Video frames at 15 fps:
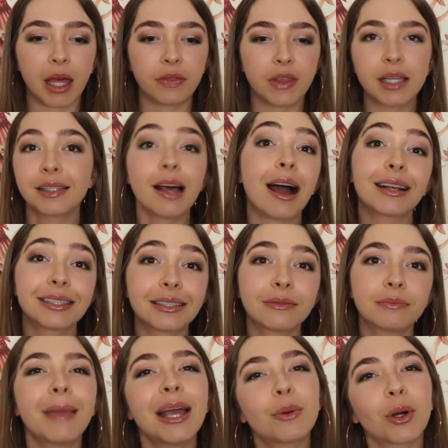that they sucked.
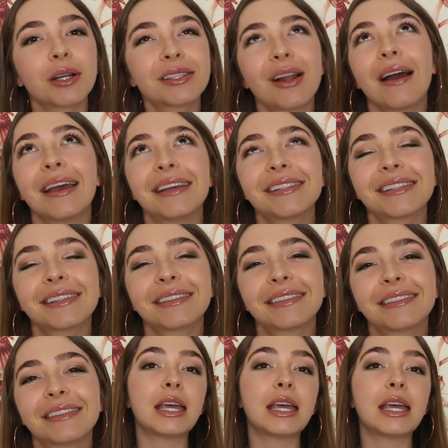My words, not his.